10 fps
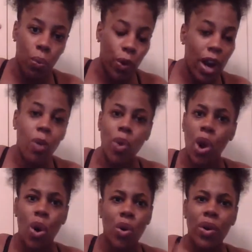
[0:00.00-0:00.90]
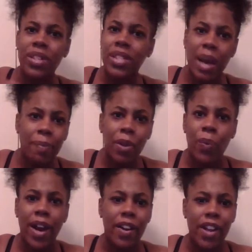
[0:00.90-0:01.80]
railroad or something
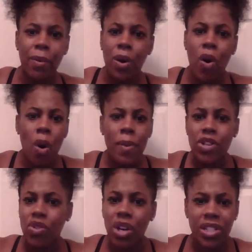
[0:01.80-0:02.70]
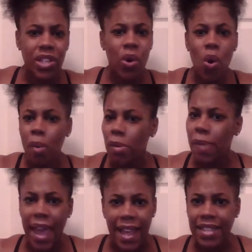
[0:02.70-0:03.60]
where there were army trucks in an army
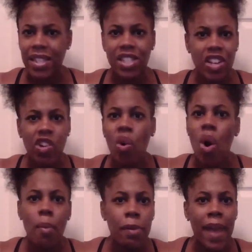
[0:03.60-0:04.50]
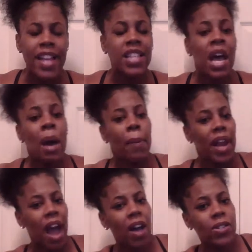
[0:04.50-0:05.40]
base, a secret army base, but
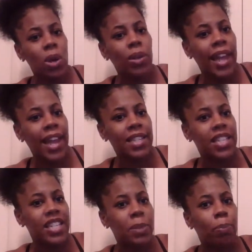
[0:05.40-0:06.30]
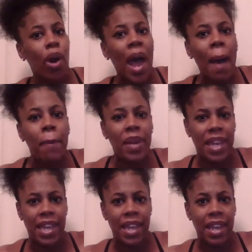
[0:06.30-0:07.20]
it also led to this
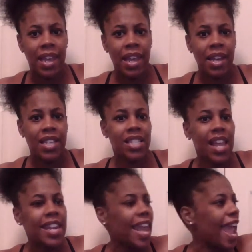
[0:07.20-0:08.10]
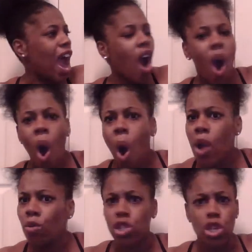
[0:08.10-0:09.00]
property. This lady had her own,
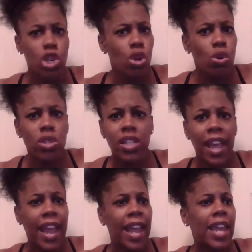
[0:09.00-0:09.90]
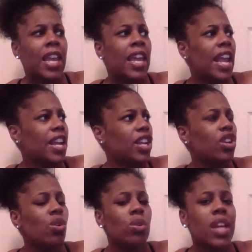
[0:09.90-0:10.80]
it was a huge land and a
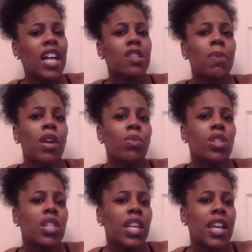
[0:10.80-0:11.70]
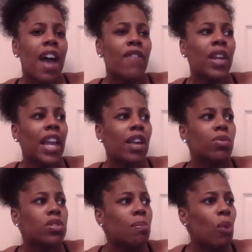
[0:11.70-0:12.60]
huge house, but I feel like it
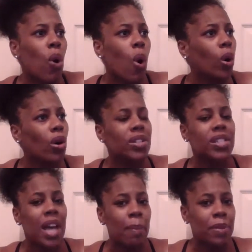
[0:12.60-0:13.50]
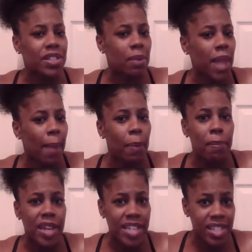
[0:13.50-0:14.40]
was a morgue or something, some type of
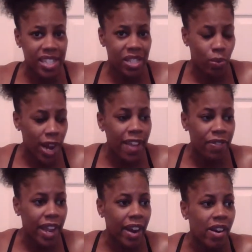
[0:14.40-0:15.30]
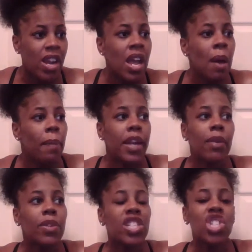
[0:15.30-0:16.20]
business ran there, but
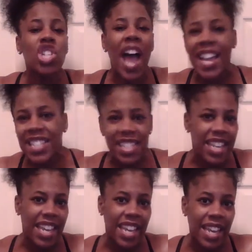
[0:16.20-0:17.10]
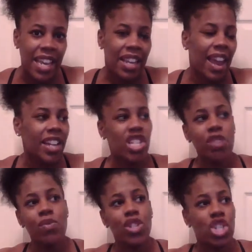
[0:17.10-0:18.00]
it was shisty. Like
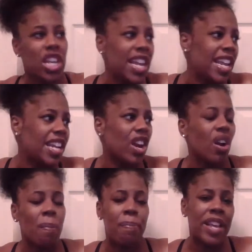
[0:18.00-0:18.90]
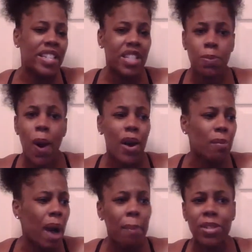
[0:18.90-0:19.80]
she and her business
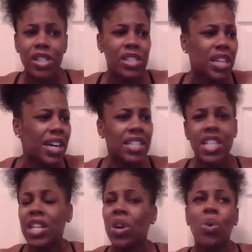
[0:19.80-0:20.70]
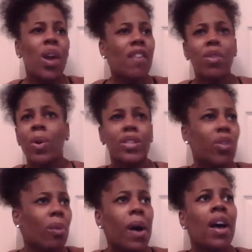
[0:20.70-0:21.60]
partner, mama, sister, auntie, whoever it was,
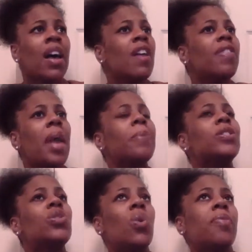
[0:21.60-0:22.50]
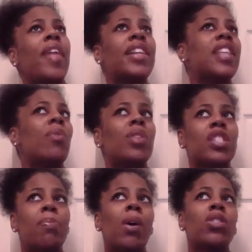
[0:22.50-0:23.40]
grandma, they was doing things they weren't
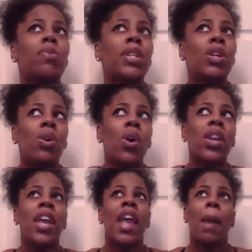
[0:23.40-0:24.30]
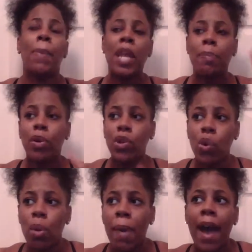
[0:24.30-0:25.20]
supposed to be doing, and people
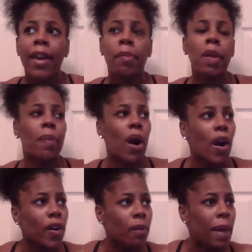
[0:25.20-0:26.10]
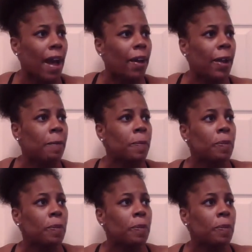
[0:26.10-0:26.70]
knew about it, people heard about it.